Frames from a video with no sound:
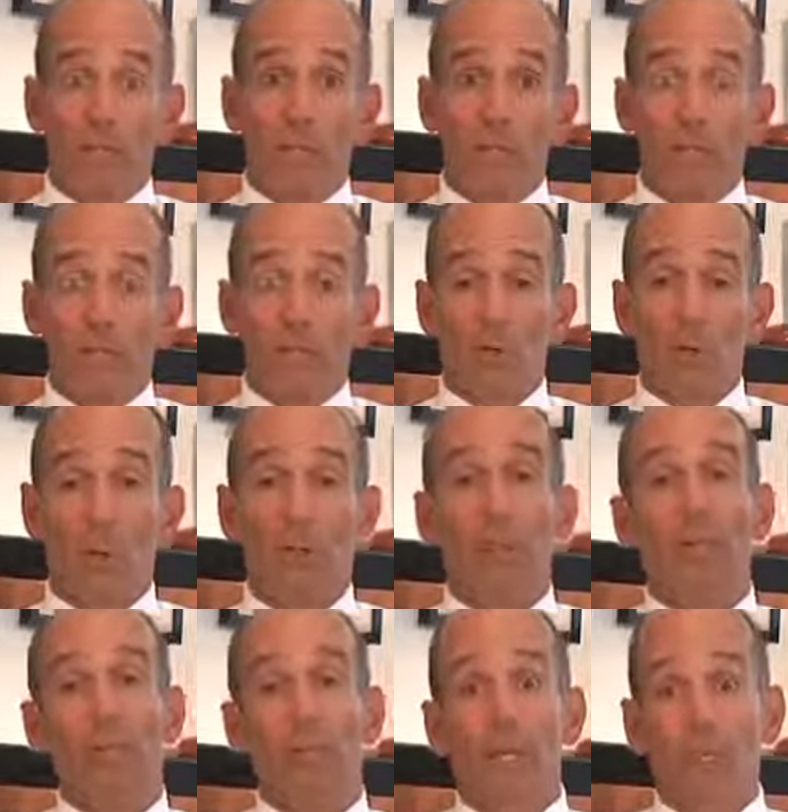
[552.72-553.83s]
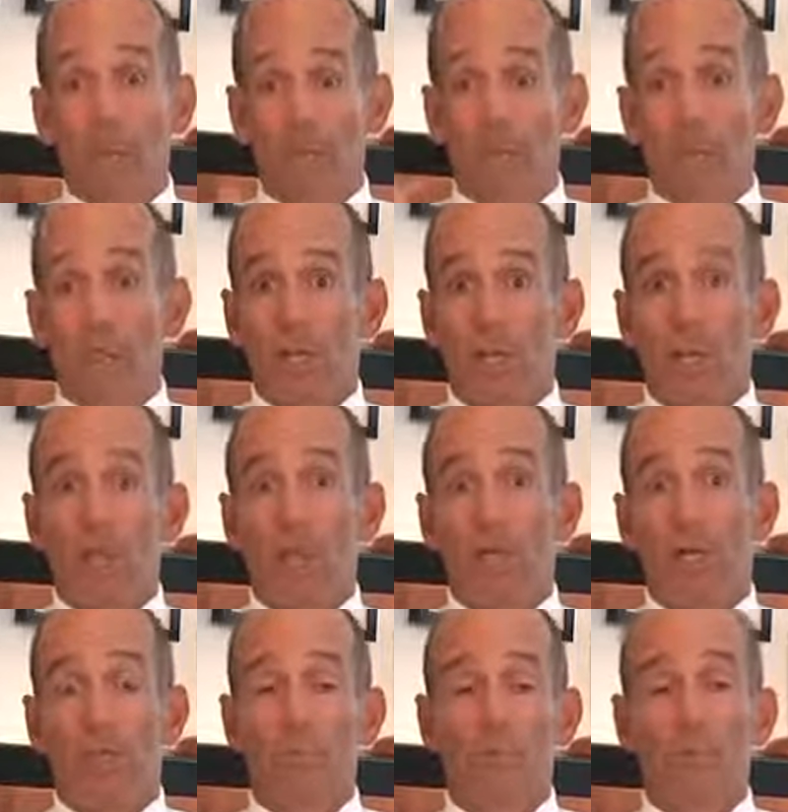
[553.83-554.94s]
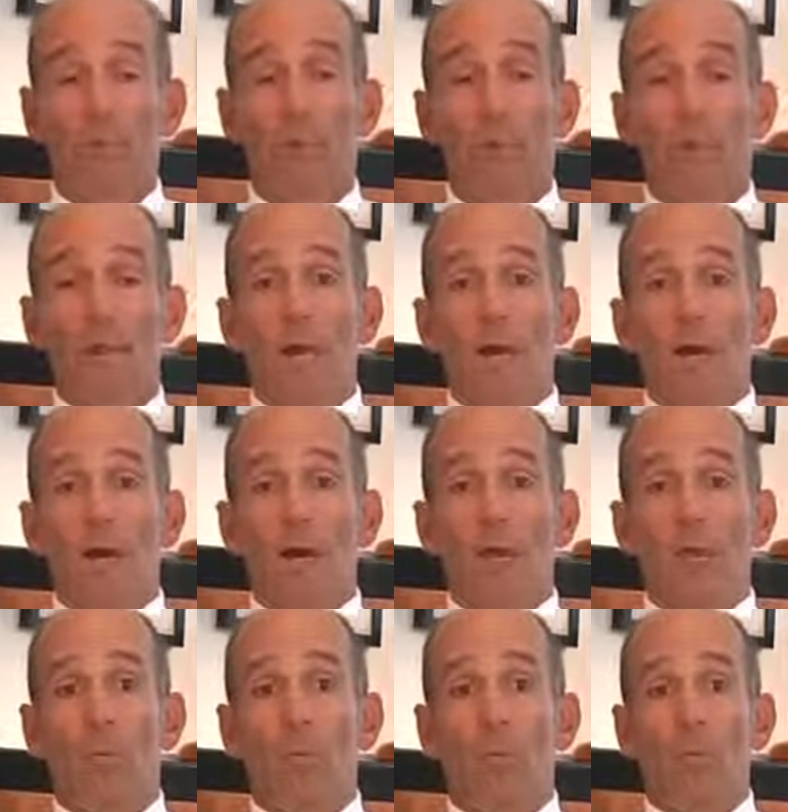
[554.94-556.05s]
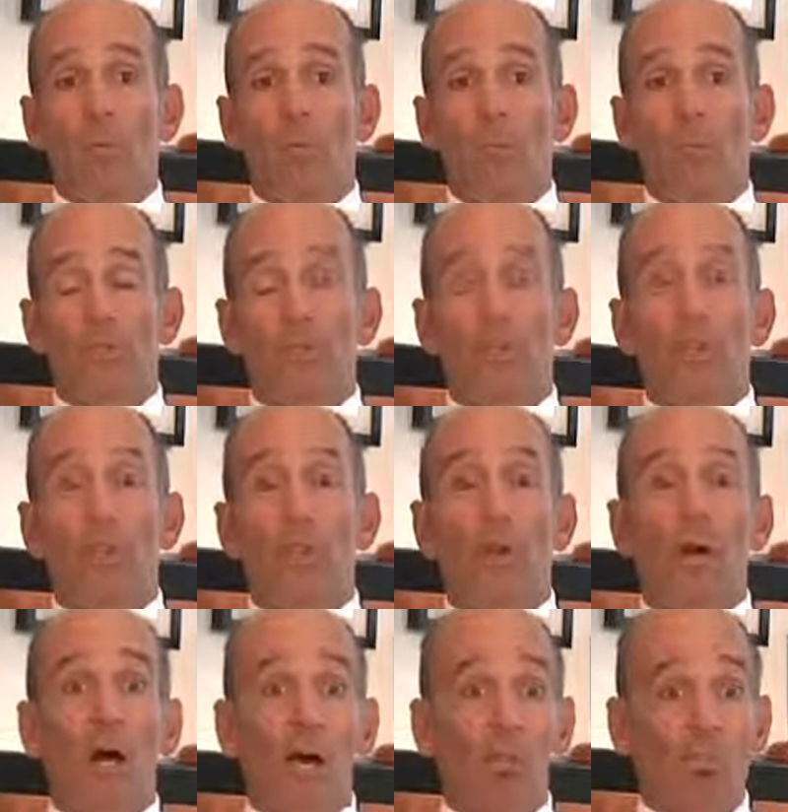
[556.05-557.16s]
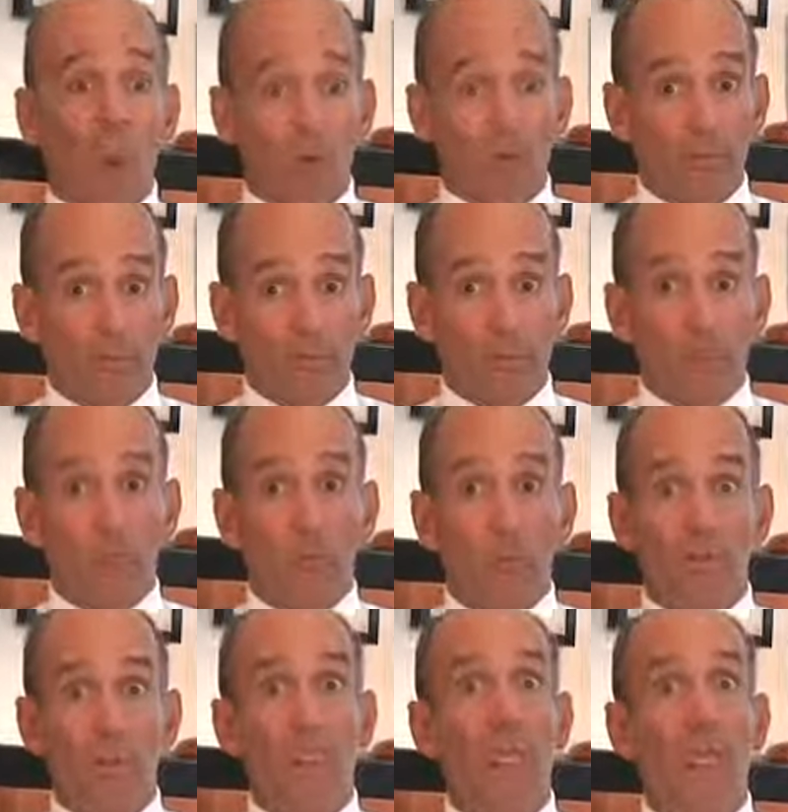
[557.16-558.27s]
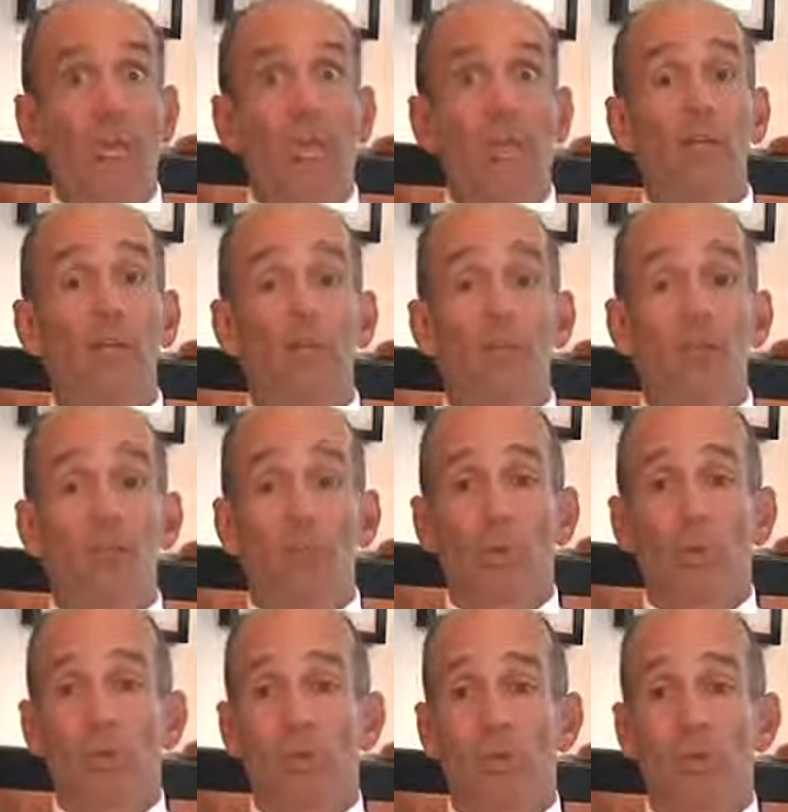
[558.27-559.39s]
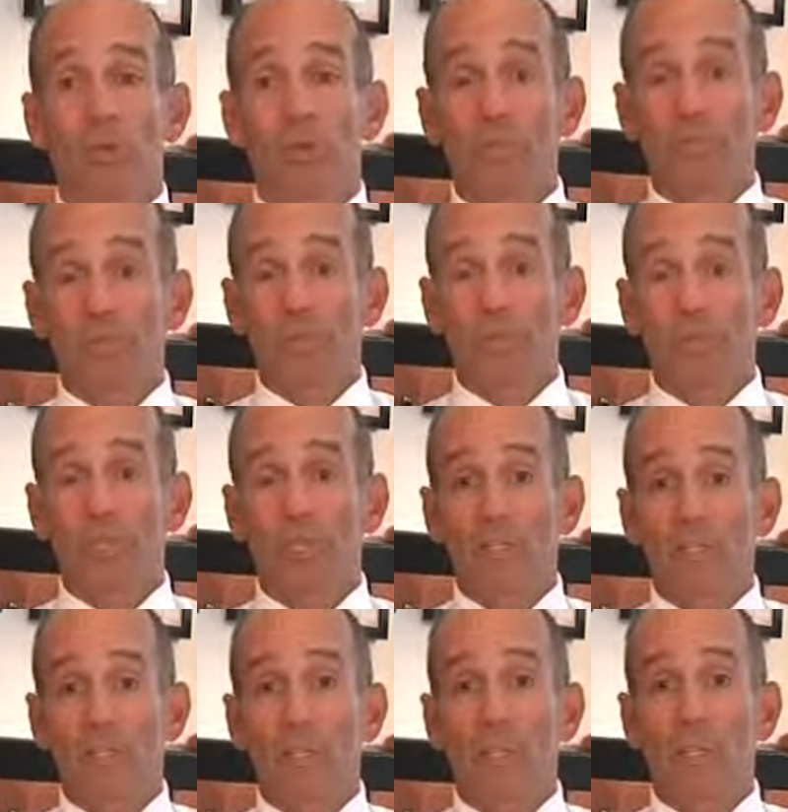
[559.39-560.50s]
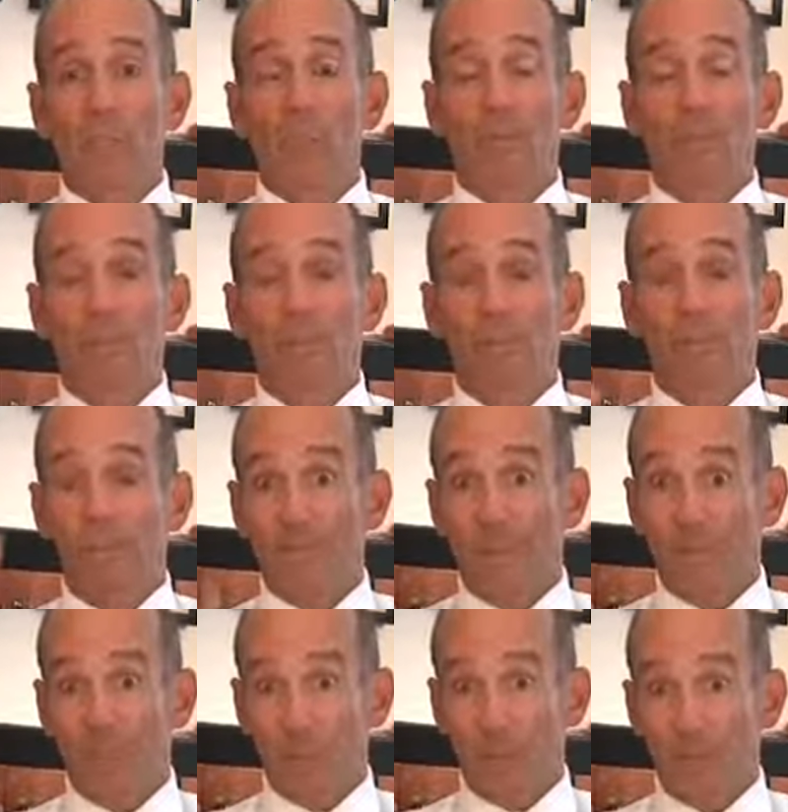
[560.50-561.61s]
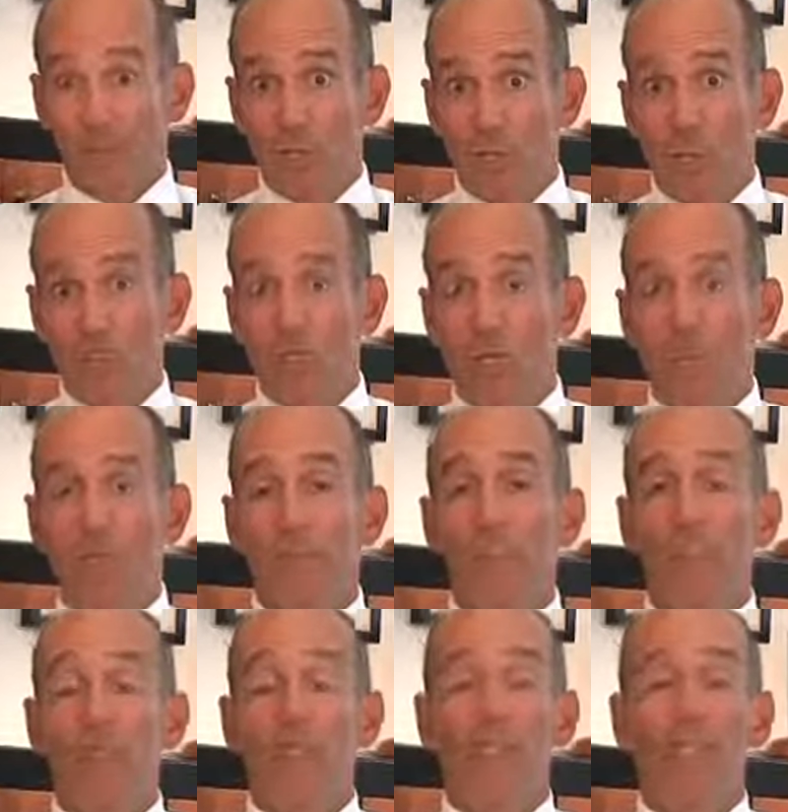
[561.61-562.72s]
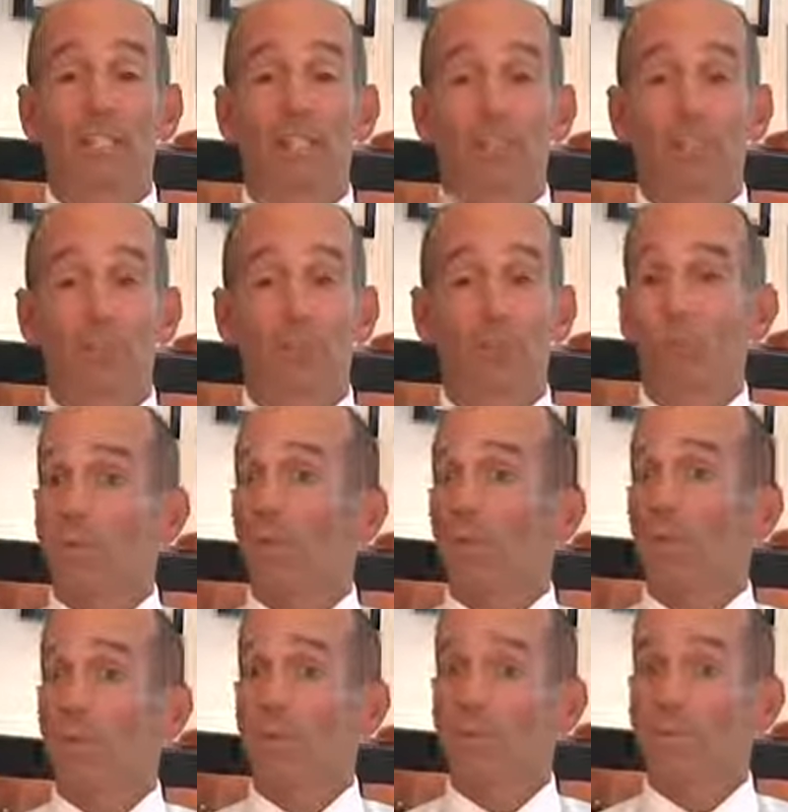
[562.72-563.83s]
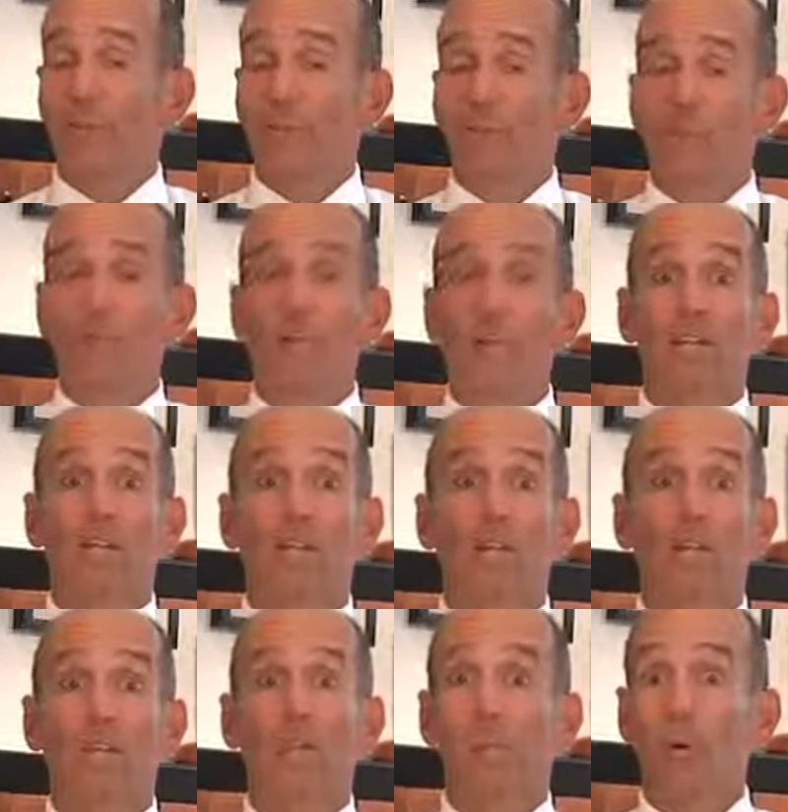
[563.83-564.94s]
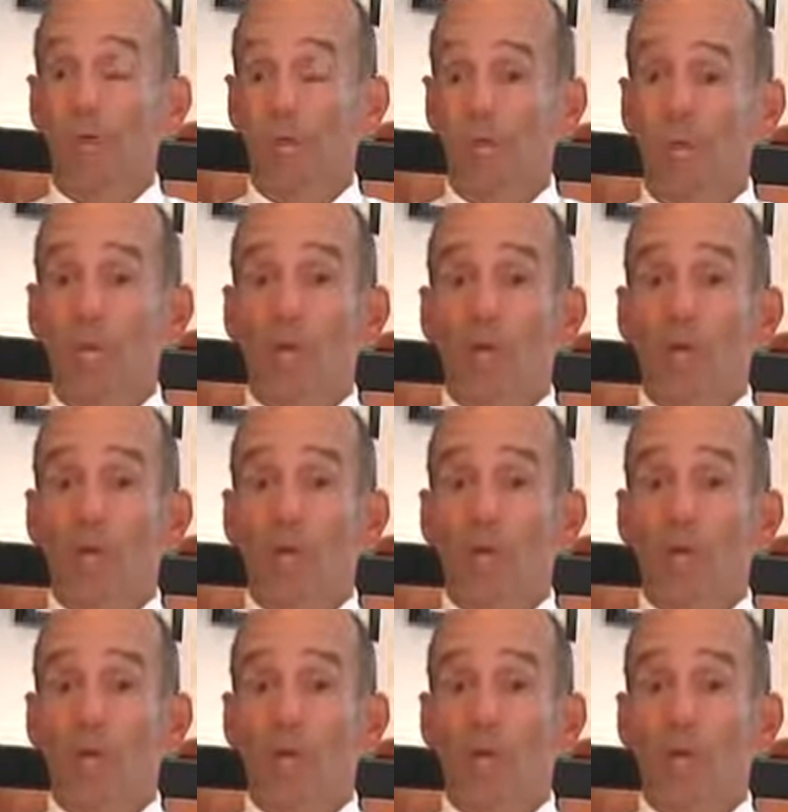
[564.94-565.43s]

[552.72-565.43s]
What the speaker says: that I mentioned earlier that can contribute to health problems. So there's a lot more information on this page that you can read more specifics and details, but I would definitely encourage you to read it. If you're skeptical, review the evidence. There's actually even books